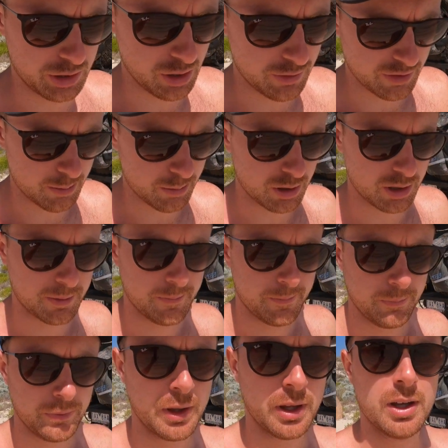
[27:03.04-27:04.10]
November
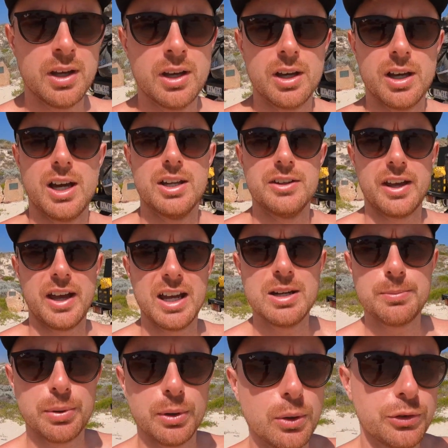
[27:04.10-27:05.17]
and
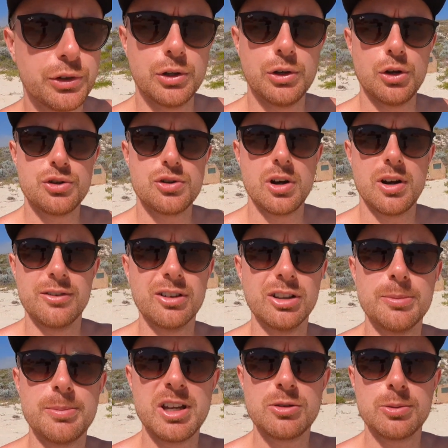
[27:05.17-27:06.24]
April, so no driving on
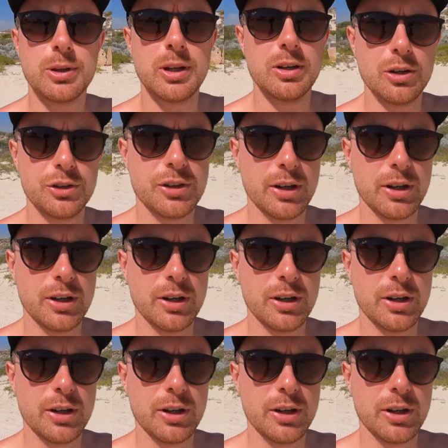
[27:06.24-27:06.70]
the beach between those